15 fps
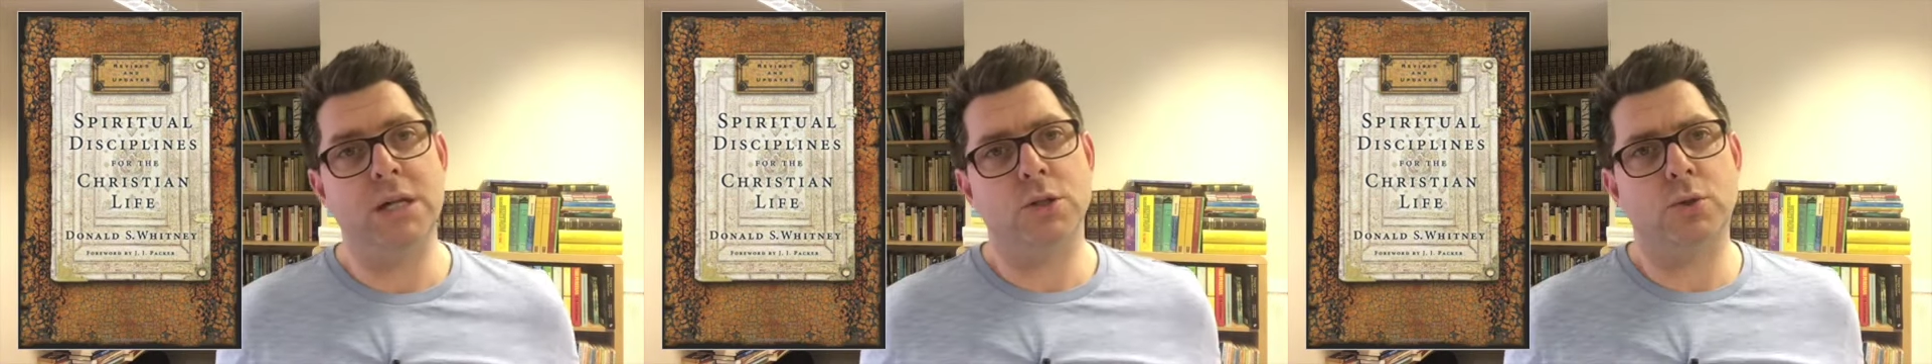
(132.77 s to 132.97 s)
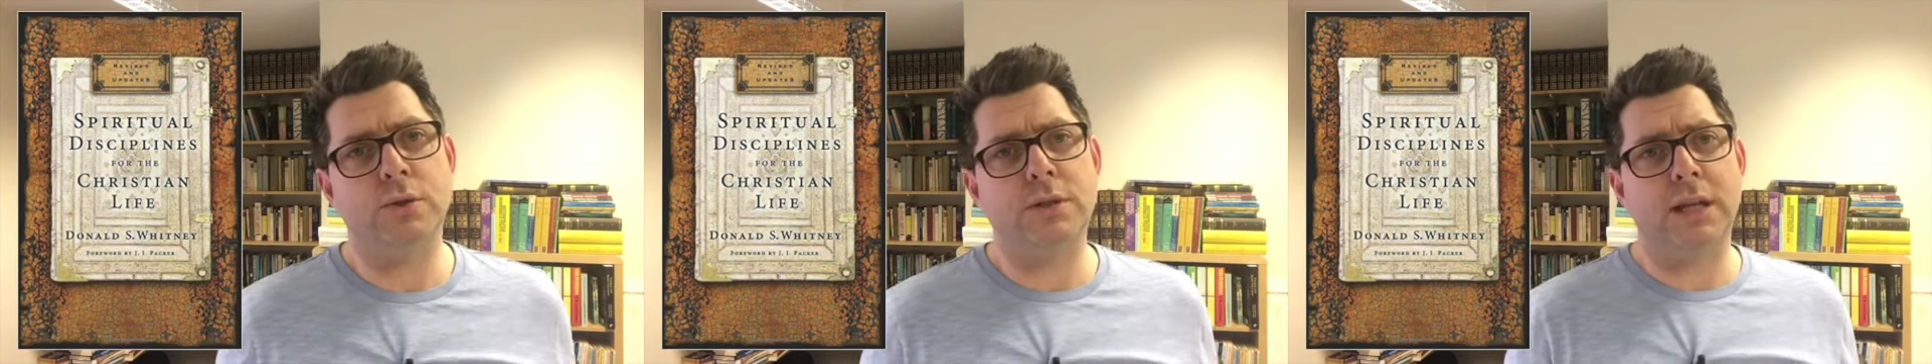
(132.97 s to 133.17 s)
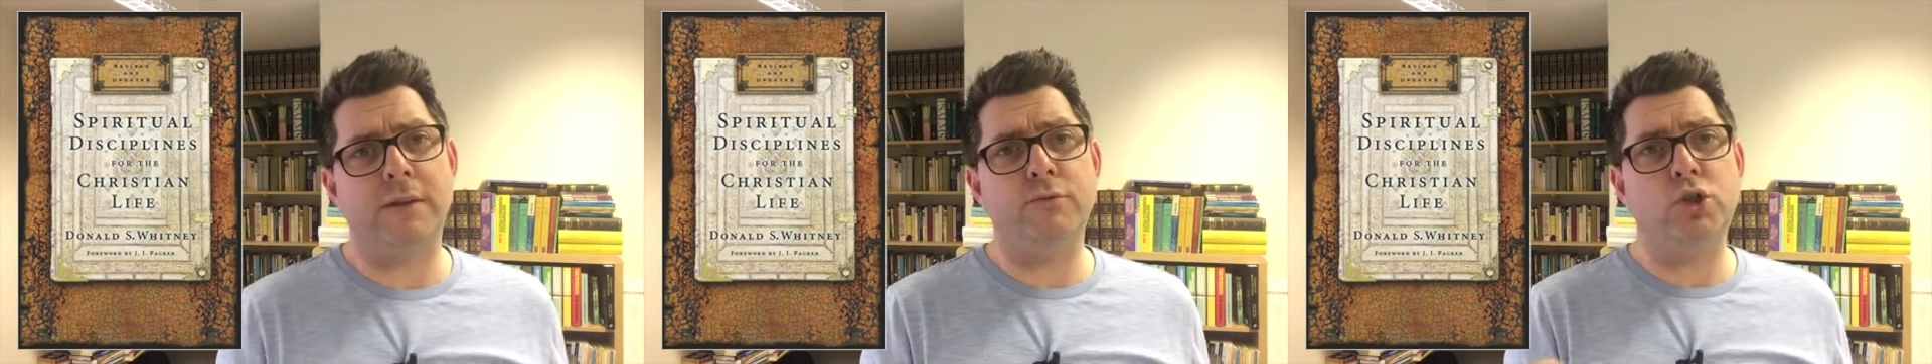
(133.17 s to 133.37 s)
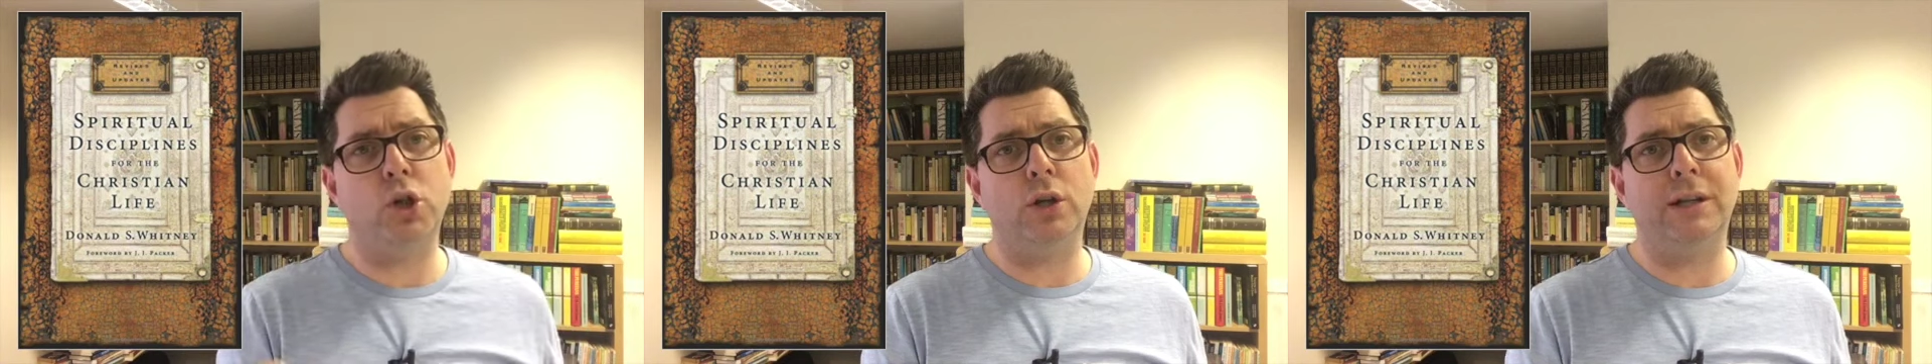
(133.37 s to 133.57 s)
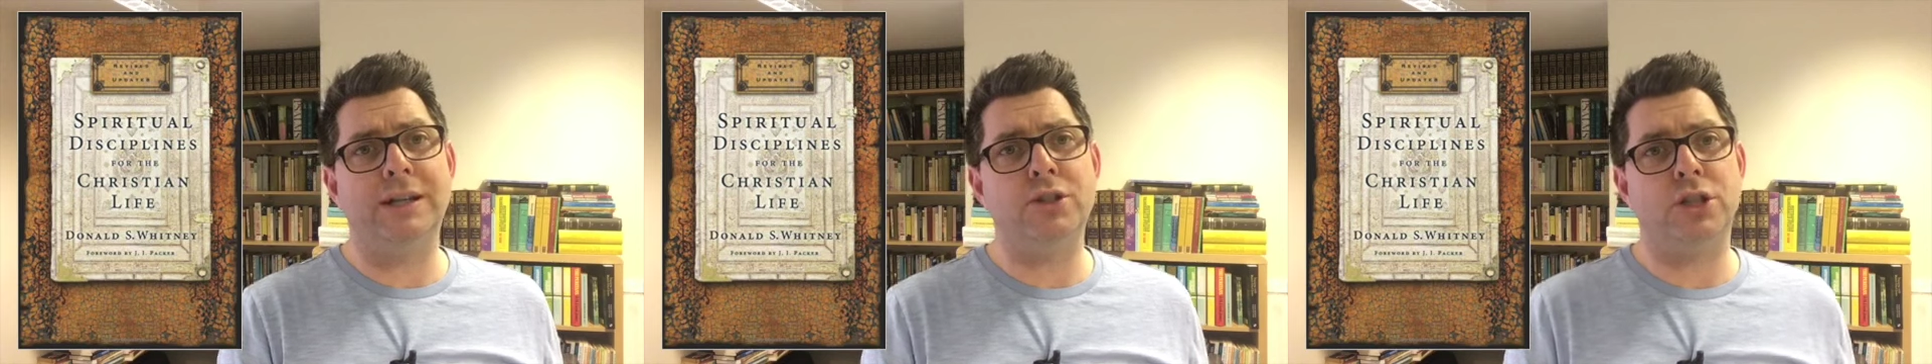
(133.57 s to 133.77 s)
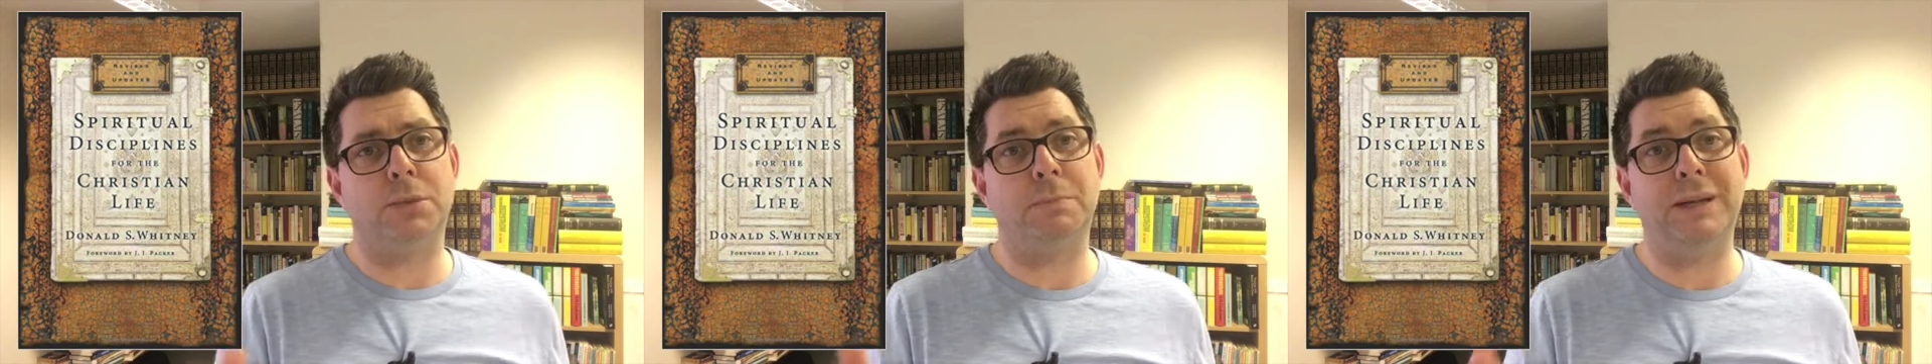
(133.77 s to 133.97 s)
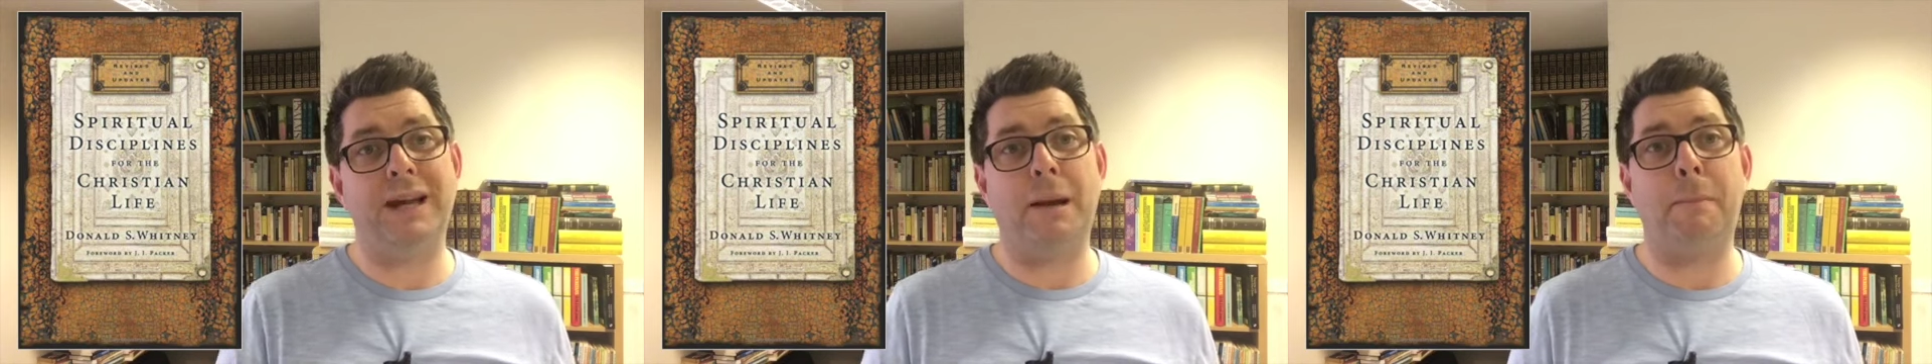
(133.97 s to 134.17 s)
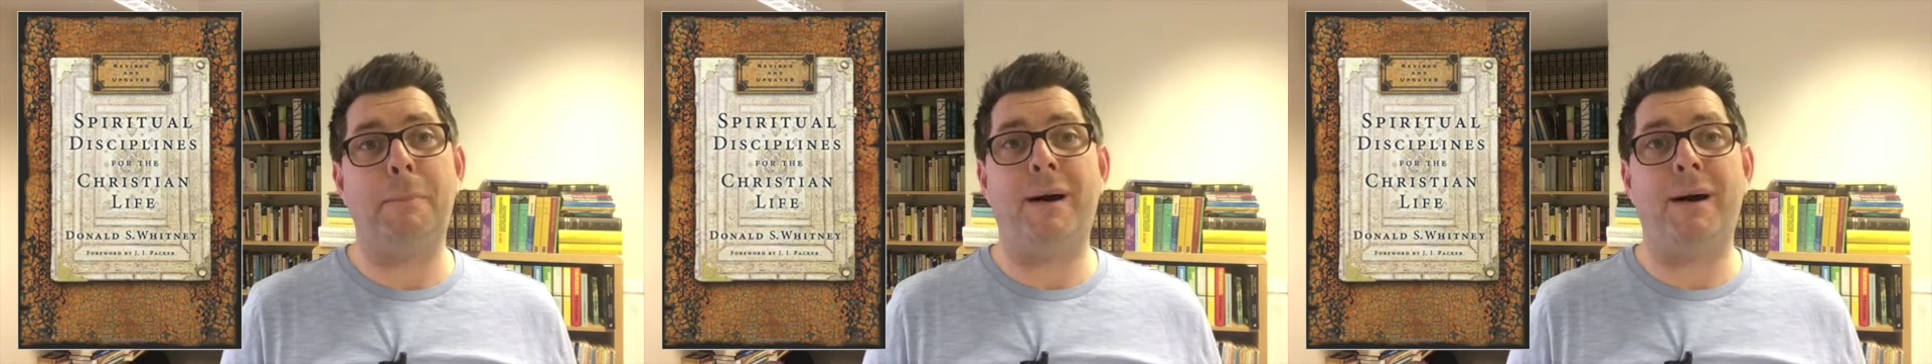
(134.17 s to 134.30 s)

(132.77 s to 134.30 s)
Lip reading: So instead of journaling just being a